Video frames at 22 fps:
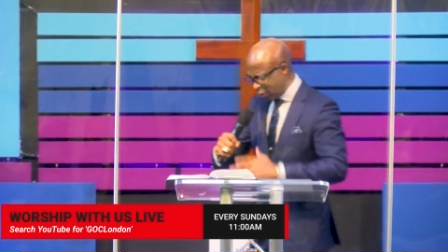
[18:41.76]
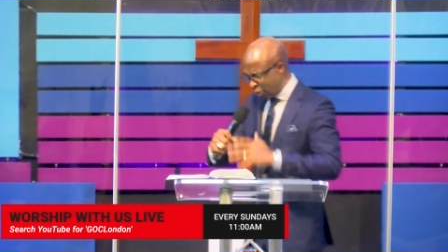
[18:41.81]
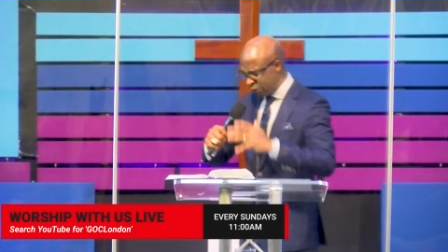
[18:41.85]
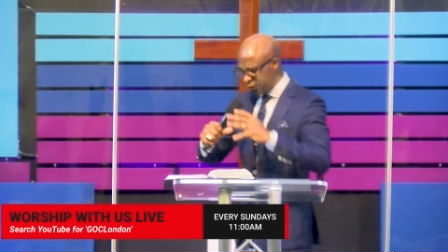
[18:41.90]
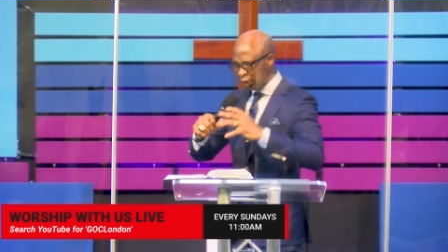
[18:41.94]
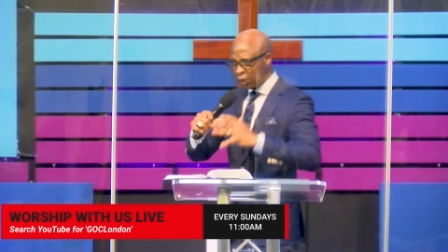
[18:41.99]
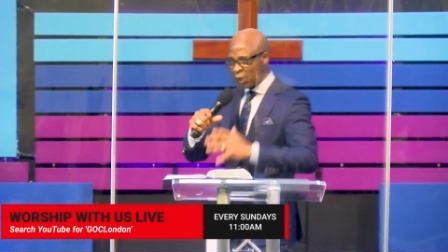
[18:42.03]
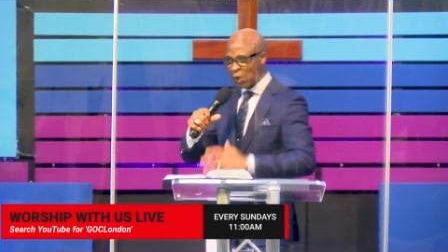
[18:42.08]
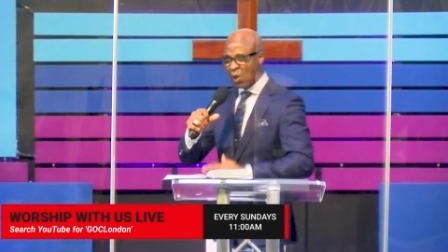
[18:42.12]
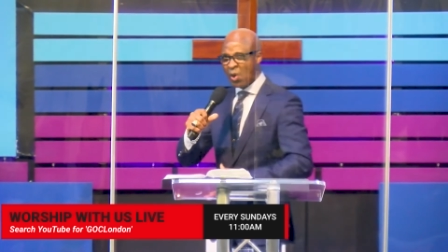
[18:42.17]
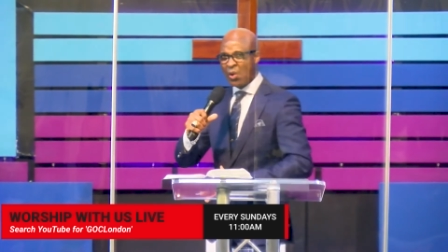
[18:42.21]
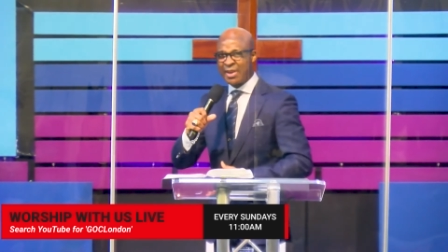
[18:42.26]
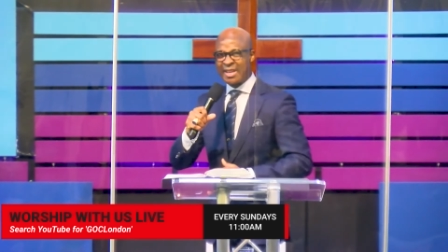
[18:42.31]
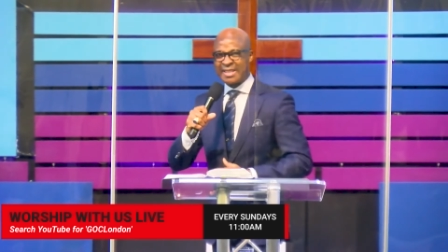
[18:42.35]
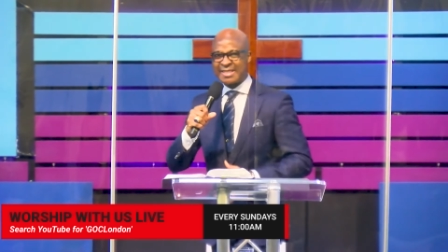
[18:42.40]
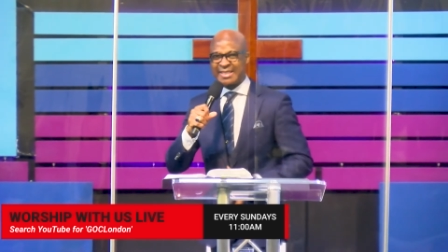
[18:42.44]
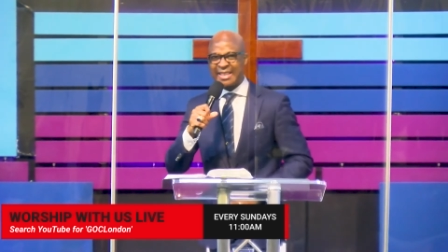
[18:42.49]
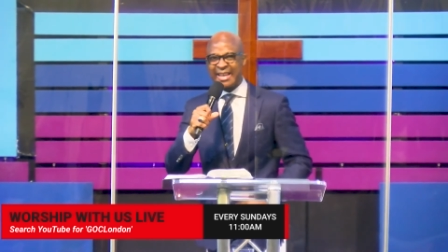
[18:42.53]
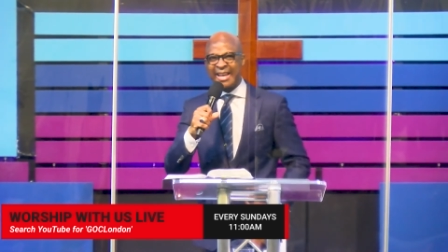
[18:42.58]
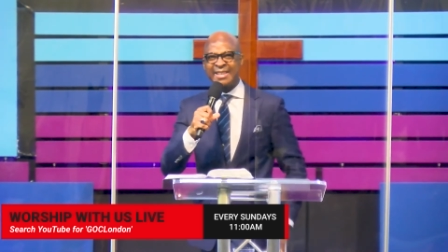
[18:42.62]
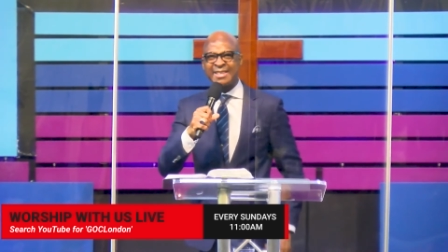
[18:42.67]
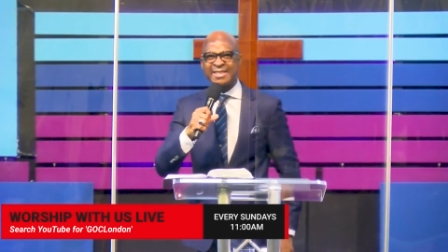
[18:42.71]
of God
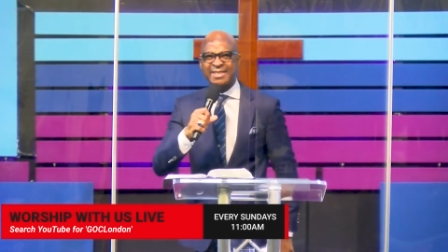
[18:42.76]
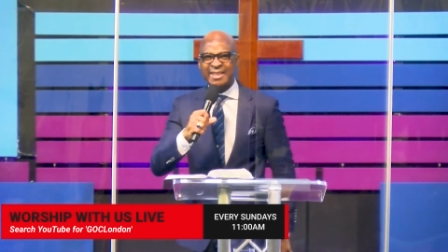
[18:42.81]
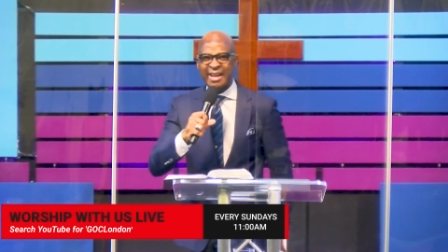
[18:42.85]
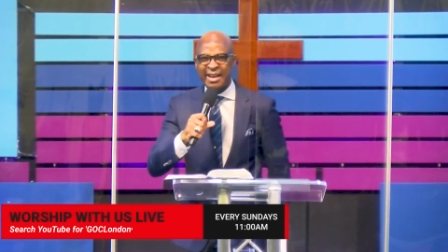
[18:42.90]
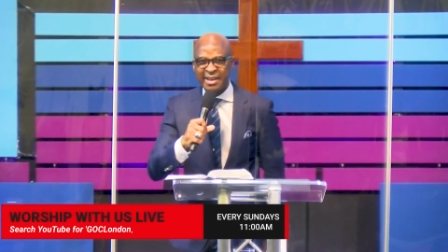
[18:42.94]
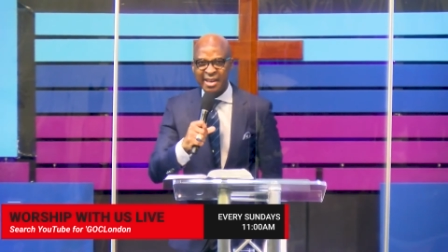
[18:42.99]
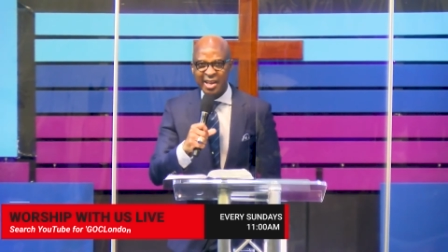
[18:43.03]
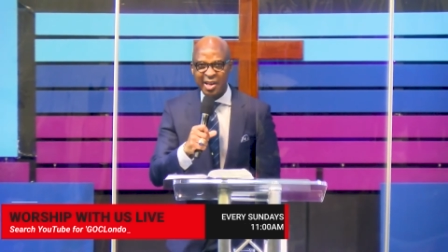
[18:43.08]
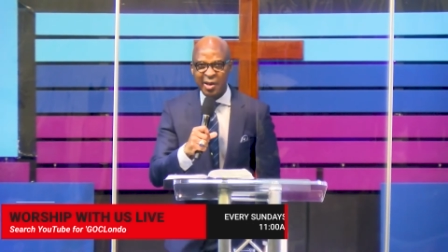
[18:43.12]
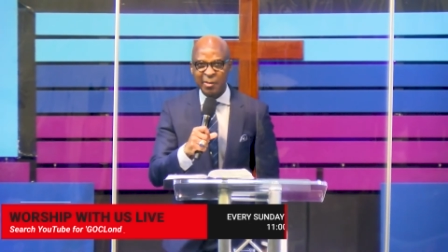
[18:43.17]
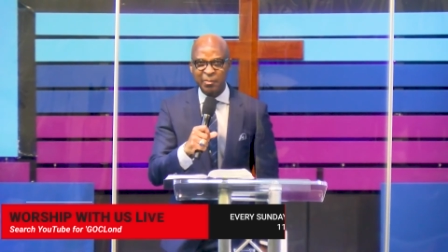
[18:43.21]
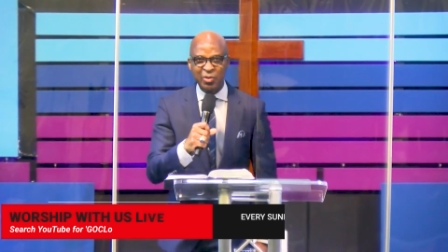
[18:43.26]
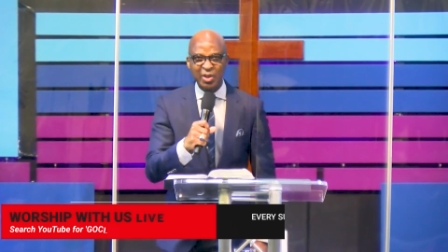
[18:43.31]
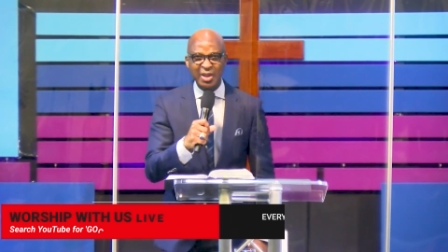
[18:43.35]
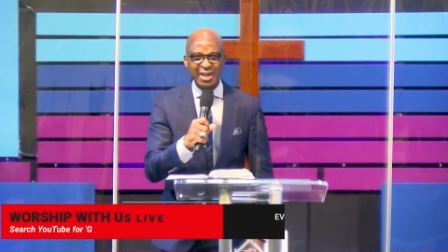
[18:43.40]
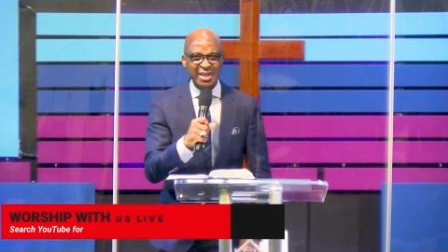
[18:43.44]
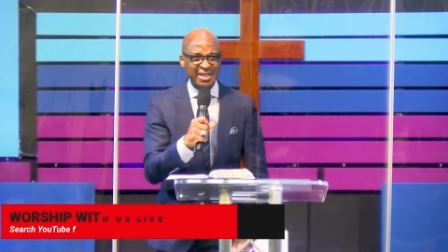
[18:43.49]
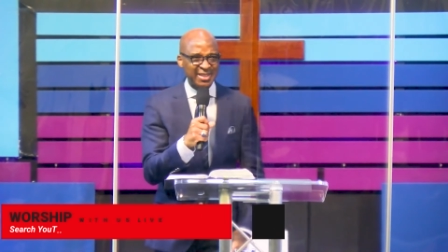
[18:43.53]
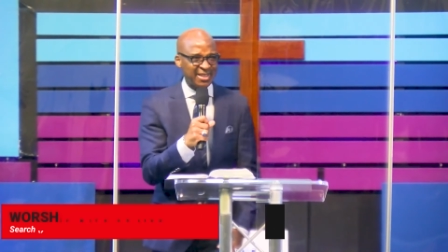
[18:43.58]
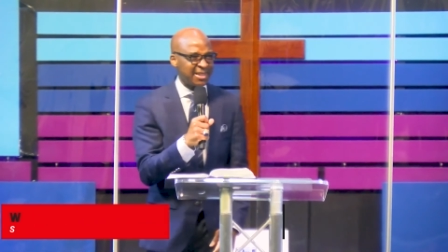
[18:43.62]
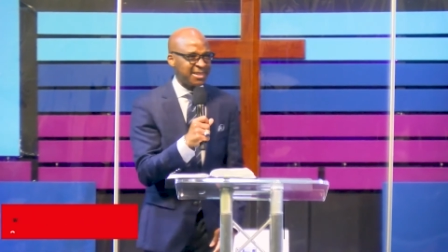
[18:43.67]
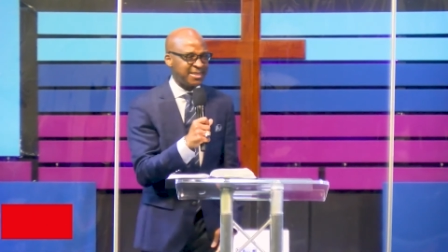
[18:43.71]
is inside him.
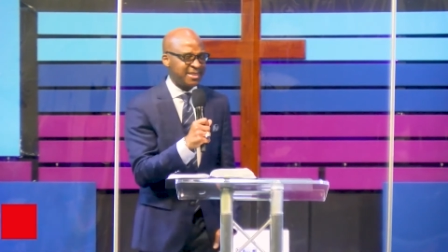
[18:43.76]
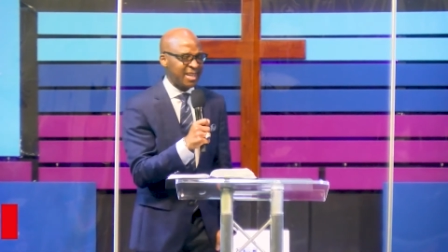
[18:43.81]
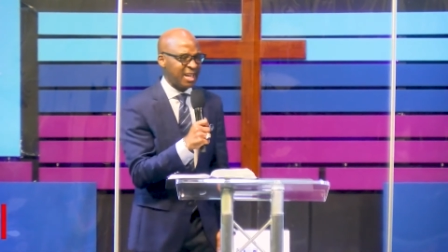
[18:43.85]
The